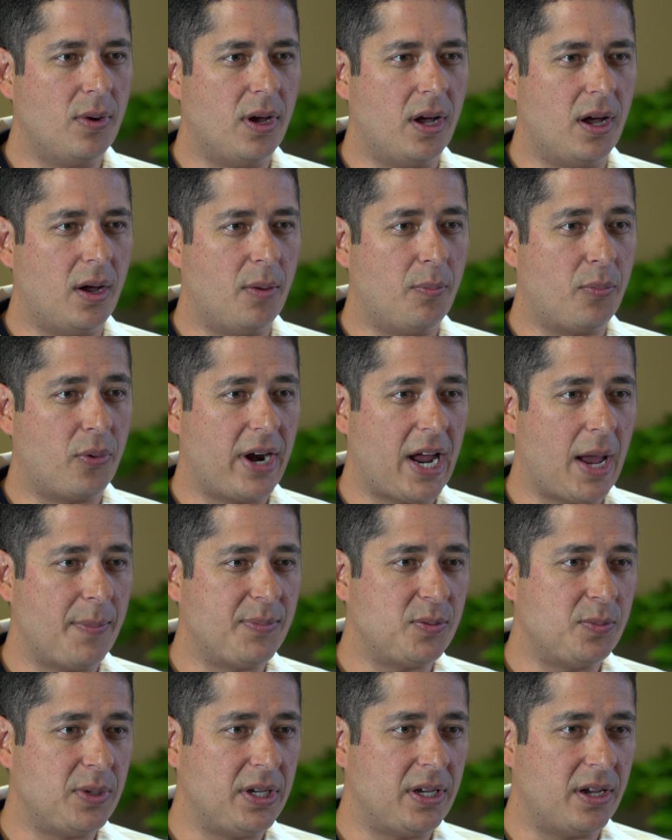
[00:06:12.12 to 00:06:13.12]
uh,
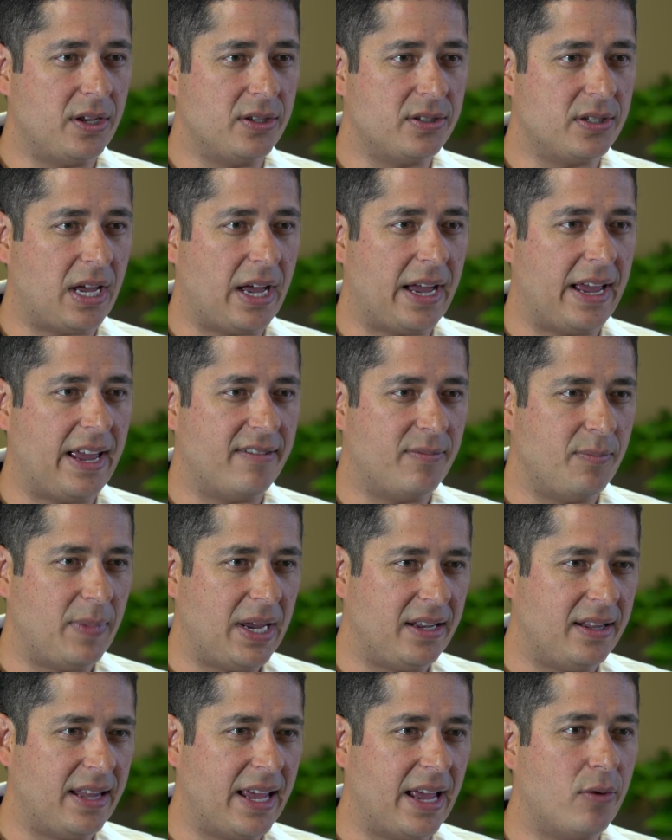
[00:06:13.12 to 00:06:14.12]
perhaps because I have
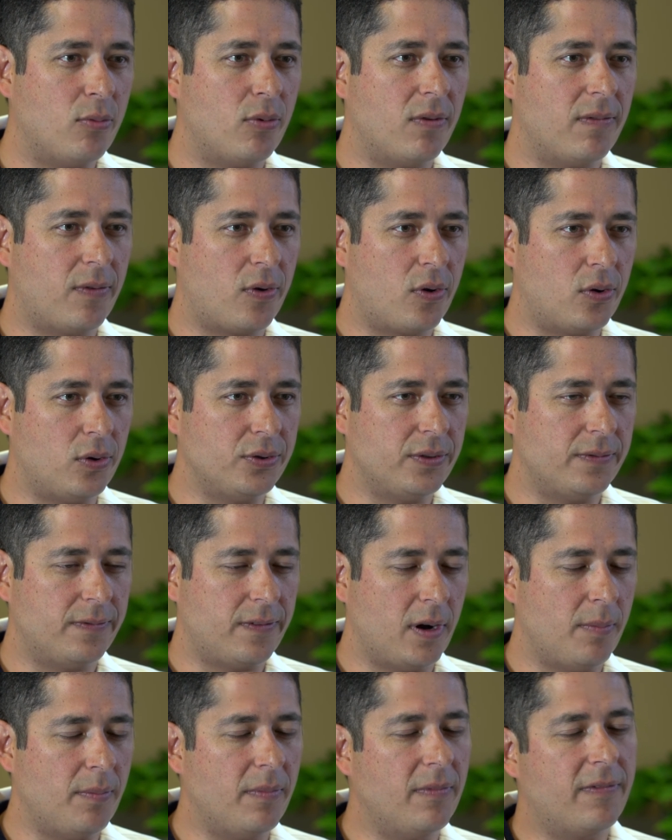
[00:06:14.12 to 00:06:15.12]
made that referral
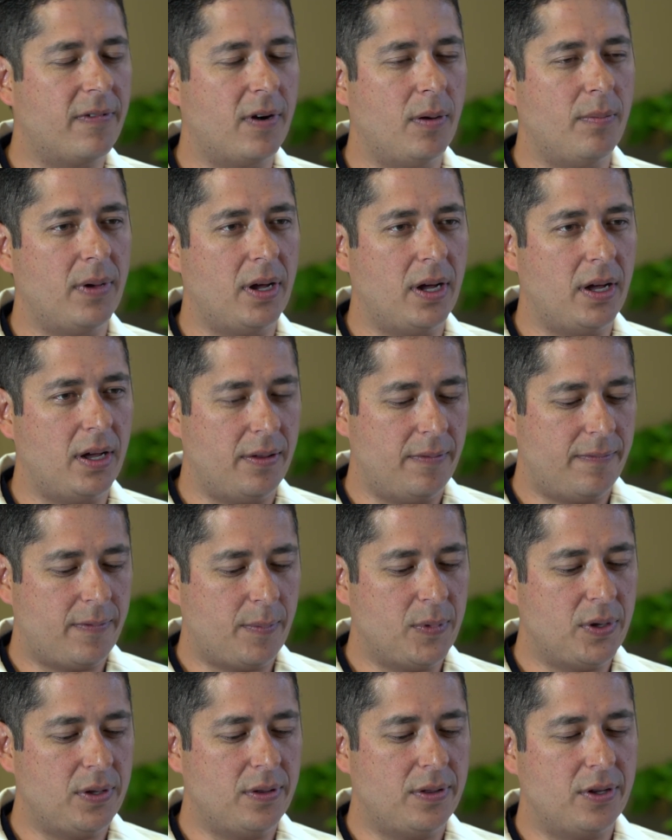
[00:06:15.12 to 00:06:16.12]
from, from, uh,
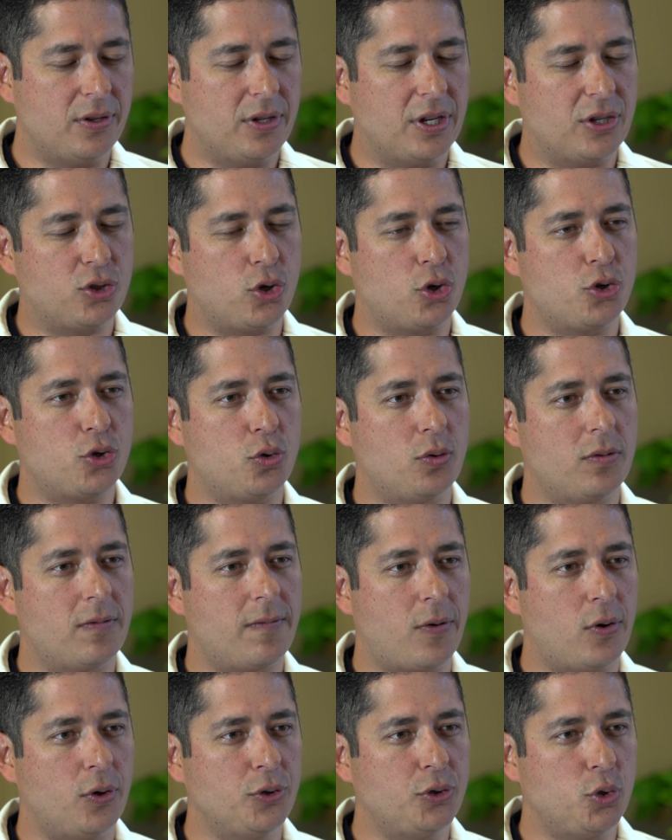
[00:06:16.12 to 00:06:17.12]
from the, the, surgical
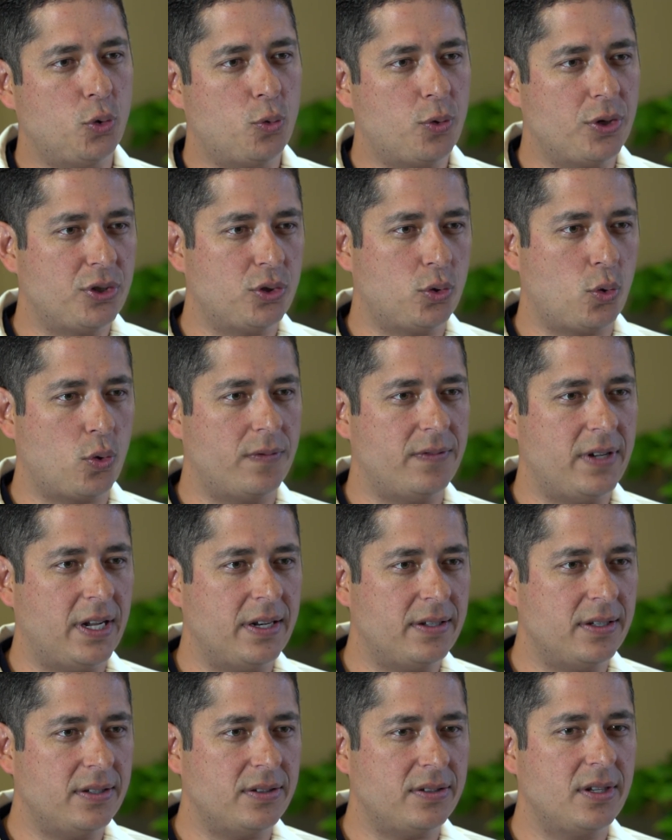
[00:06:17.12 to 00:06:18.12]
referral to restorative
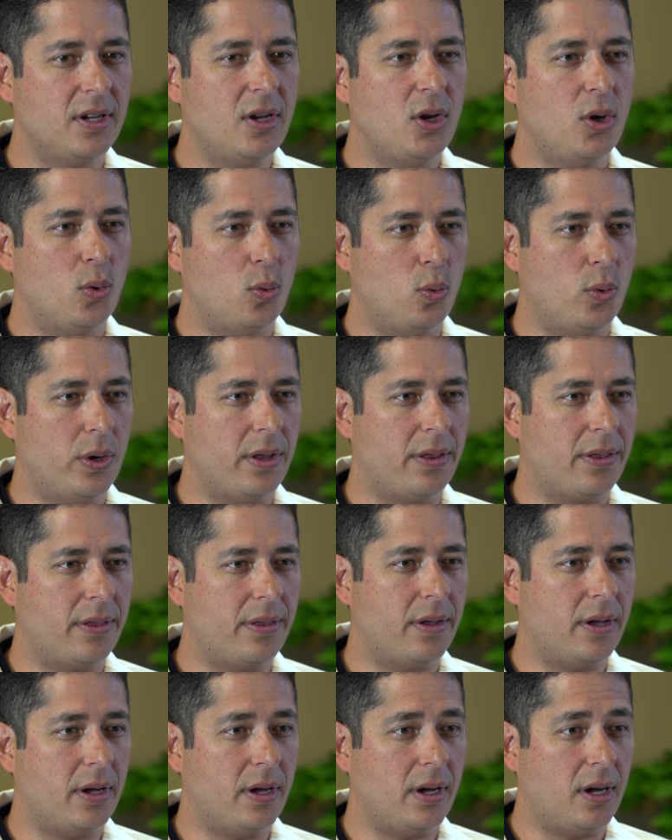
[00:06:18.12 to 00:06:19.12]
dentist
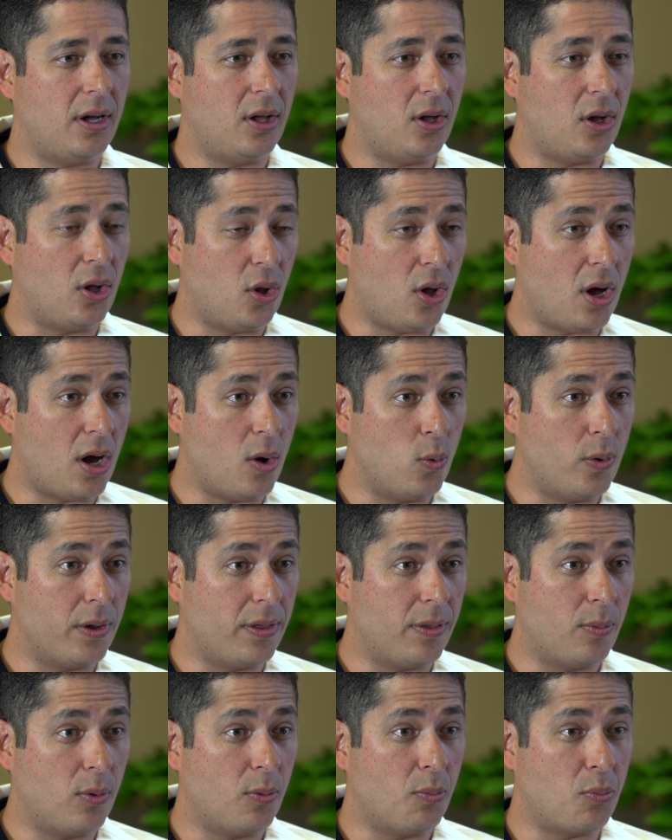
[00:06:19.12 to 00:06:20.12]
with, uh, along
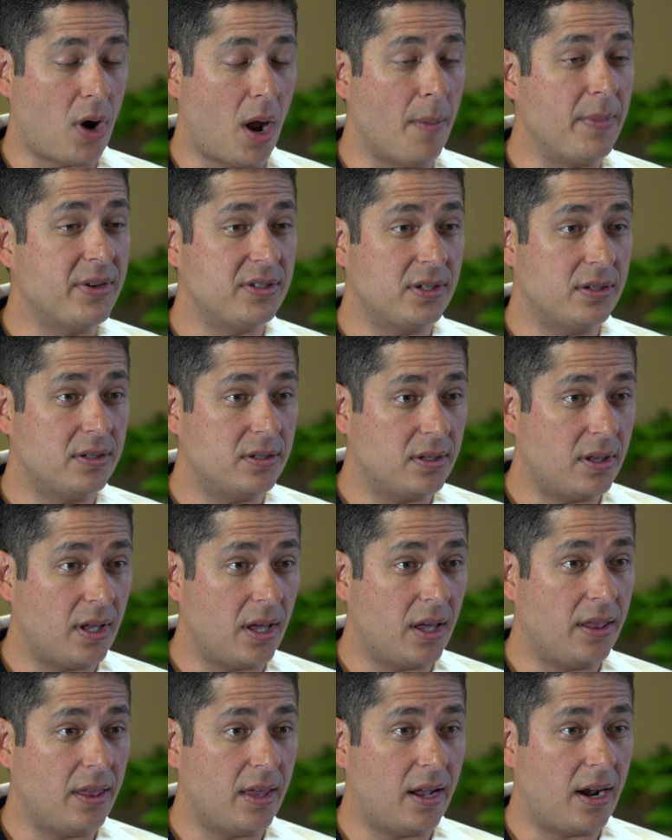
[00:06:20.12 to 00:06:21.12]
with promises
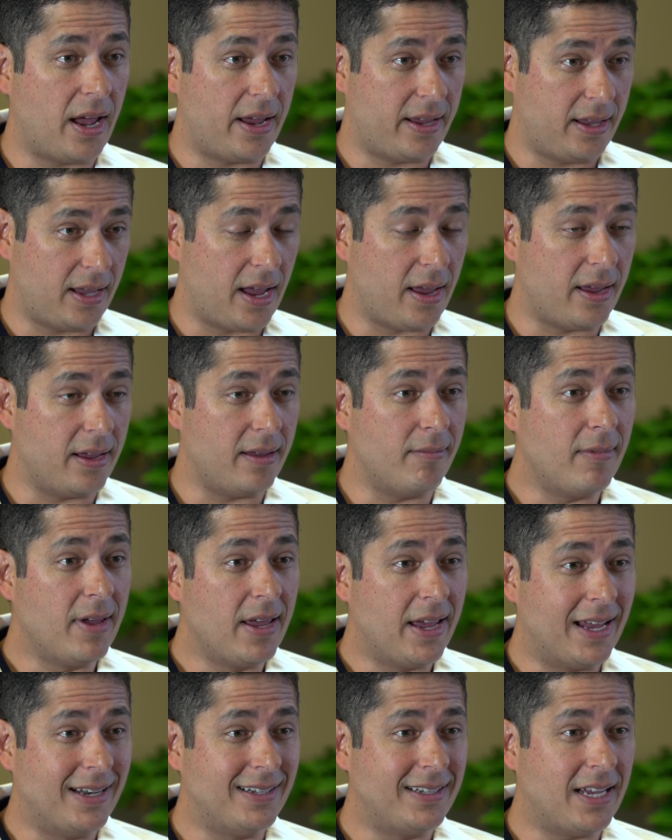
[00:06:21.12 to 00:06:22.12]
that, that I, I
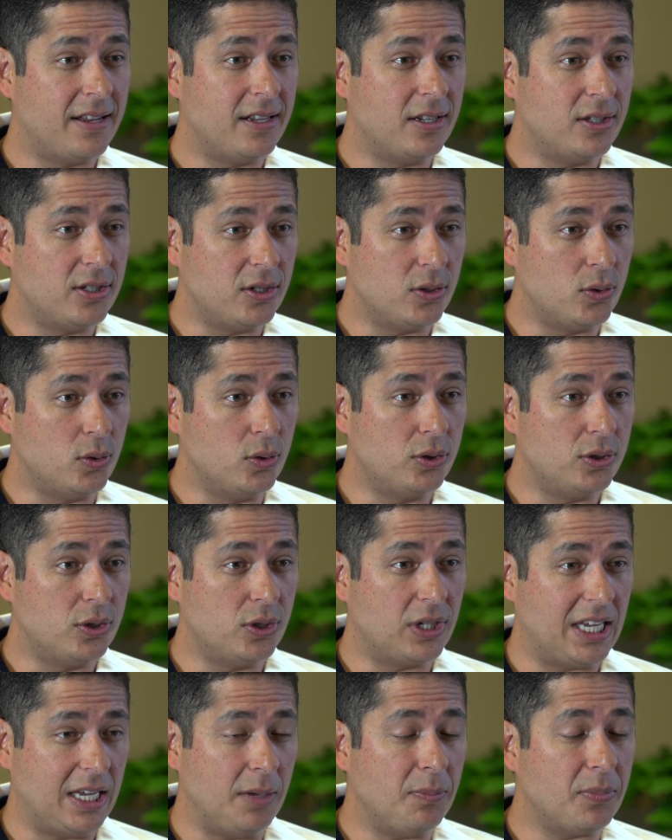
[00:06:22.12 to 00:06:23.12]
intended to,
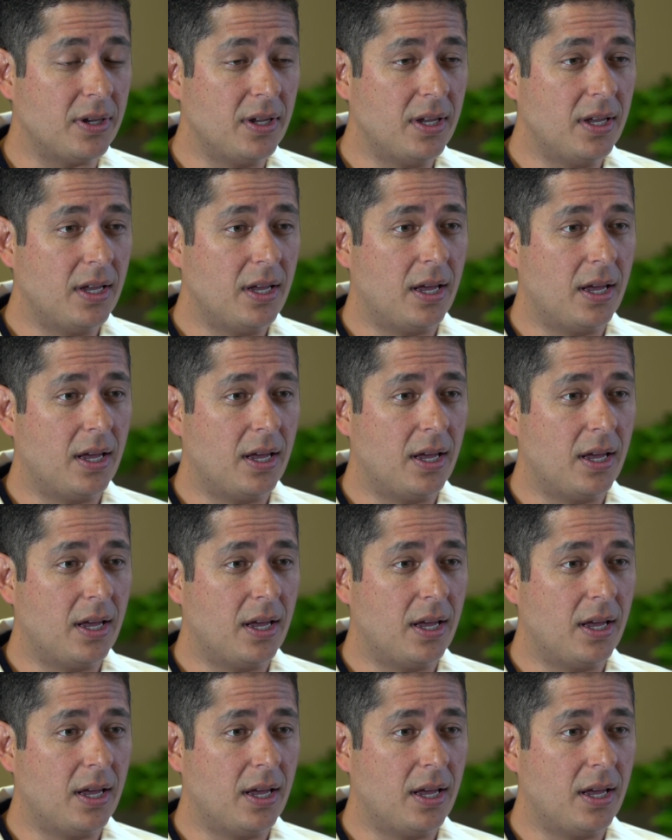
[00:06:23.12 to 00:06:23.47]
to keep.